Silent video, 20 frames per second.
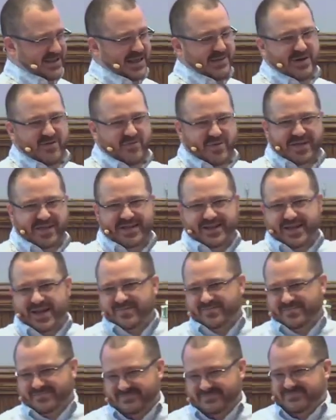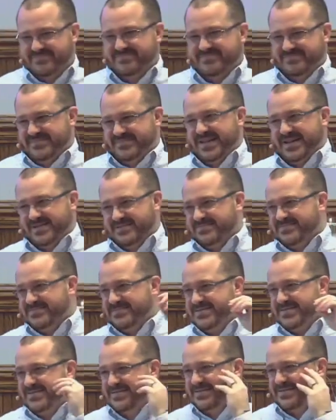ever play that game? Yeah.
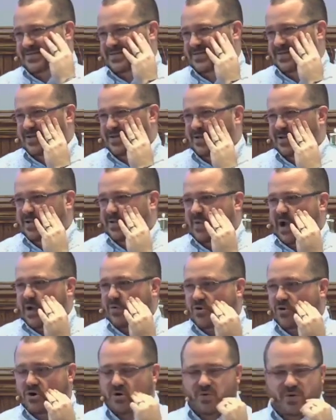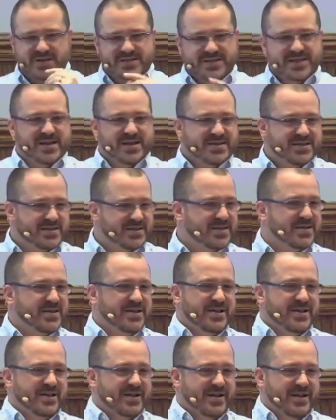My rule was this
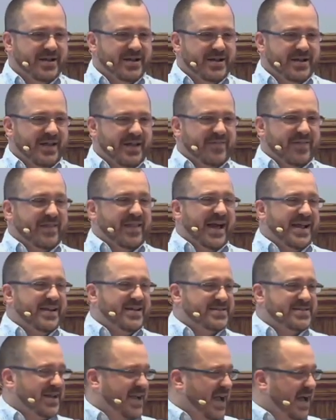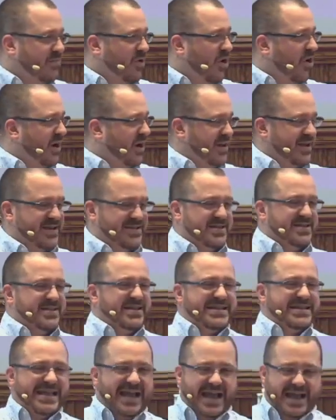if the light doesn't come on, it doesn't need
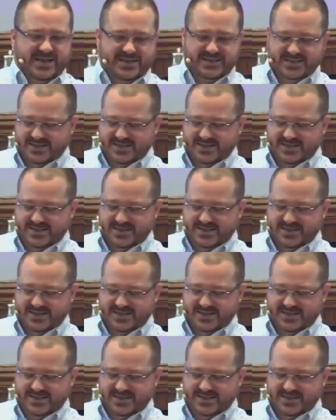gas.